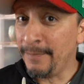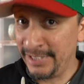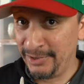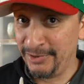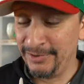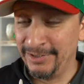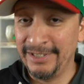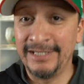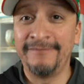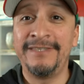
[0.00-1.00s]
pictures
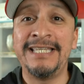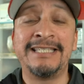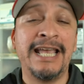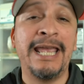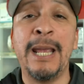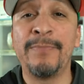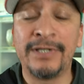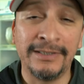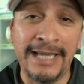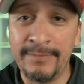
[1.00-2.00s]
of these hemp
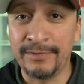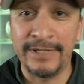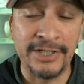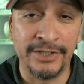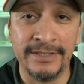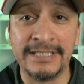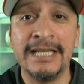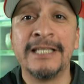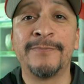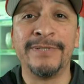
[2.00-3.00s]
collaborations,
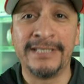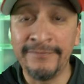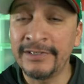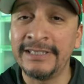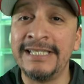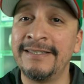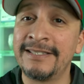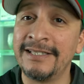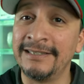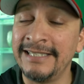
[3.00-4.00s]
specifically this
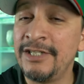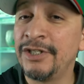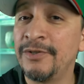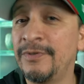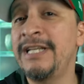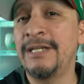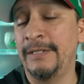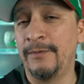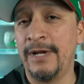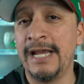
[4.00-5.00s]
collegiate green
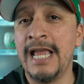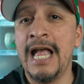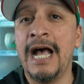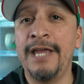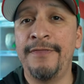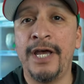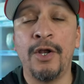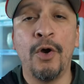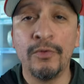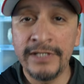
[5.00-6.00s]
colorway, I thought,
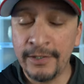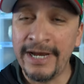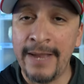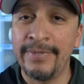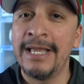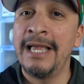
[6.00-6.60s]
holy crap,